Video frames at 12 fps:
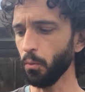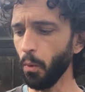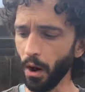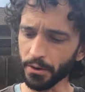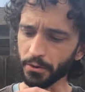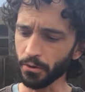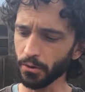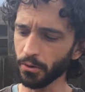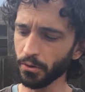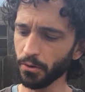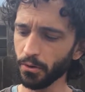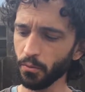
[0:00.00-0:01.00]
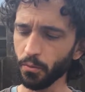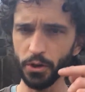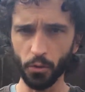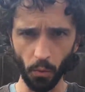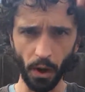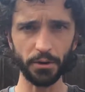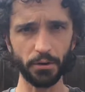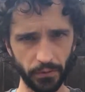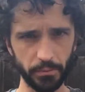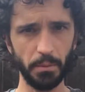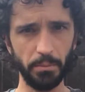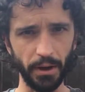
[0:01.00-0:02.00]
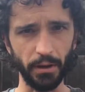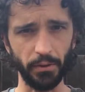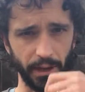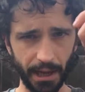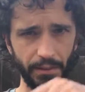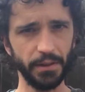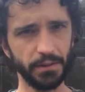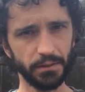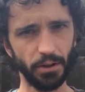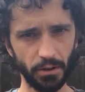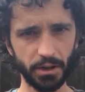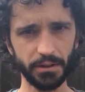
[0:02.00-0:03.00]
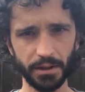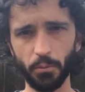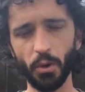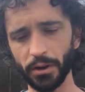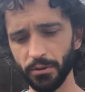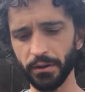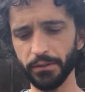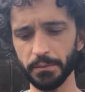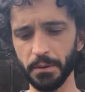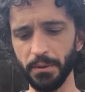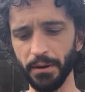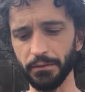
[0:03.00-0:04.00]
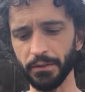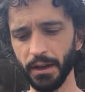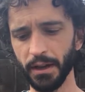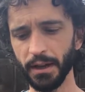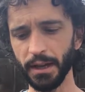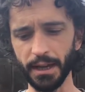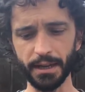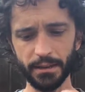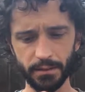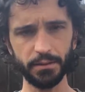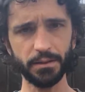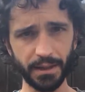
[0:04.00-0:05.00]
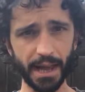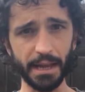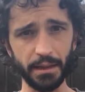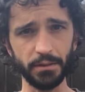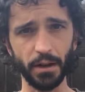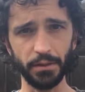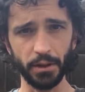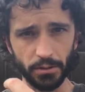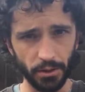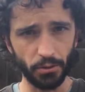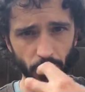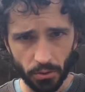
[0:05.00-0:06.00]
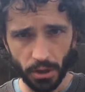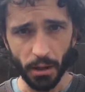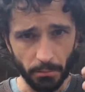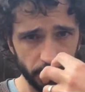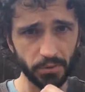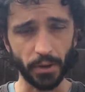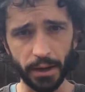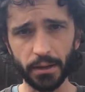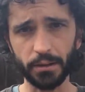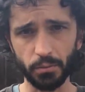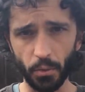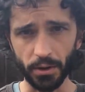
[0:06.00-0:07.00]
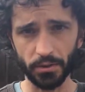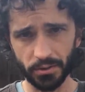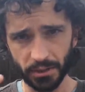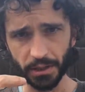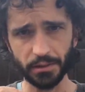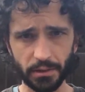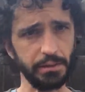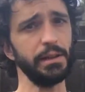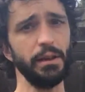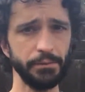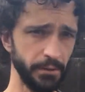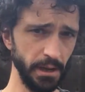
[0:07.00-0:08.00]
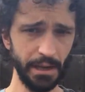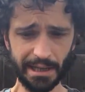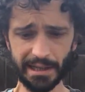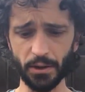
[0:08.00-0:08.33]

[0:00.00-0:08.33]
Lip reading: The water, when you water from above, again, this is all because I'm watering from above, it stays on there in little glumps, right? Because water sticks to stuff.